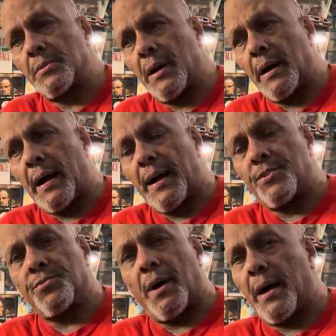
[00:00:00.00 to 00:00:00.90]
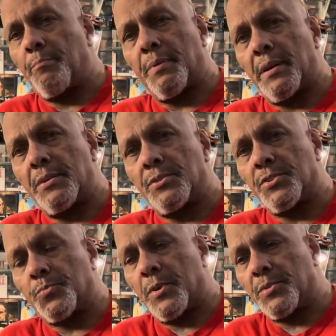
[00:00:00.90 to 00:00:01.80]
I tried, but it
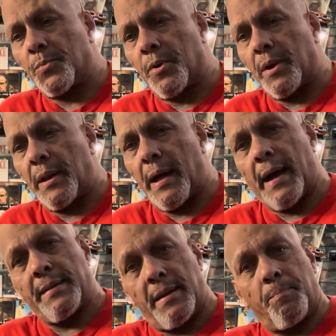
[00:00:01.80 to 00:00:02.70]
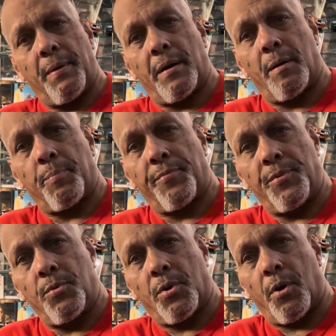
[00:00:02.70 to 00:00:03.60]
just wasn't working. I did pick up a
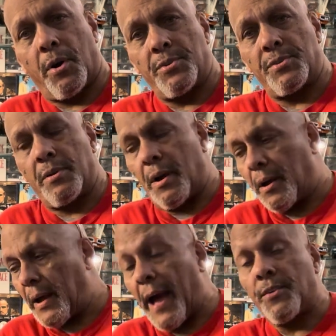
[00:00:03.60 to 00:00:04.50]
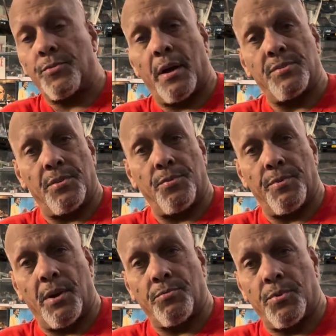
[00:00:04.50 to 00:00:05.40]
few cars. Actually, I was in the
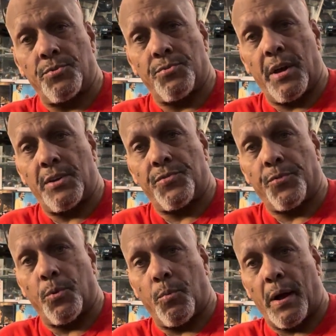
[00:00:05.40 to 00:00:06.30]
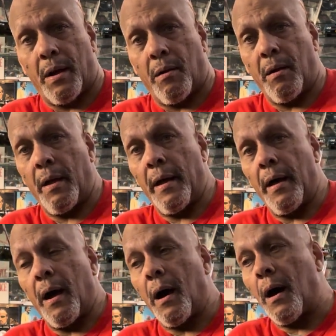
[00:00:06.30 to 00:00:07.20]
railroad trains for a while.
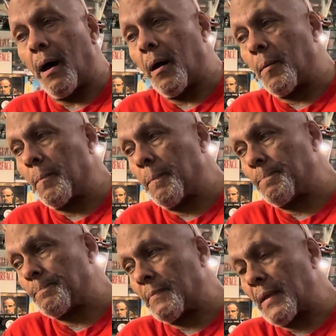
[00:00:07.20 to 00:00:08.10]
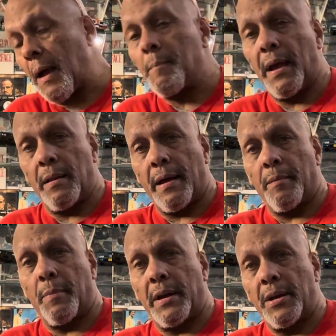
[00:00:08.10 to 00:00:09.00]
Uh, I made a lot of
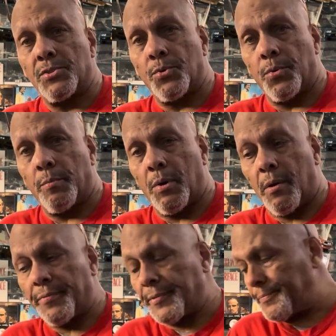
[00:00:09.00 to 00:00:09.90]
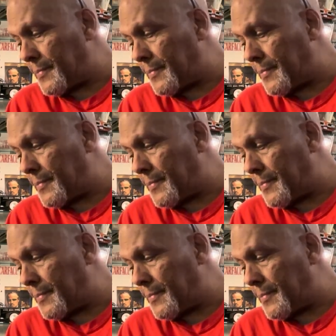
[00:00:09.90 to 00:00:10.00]
money. I sold them off.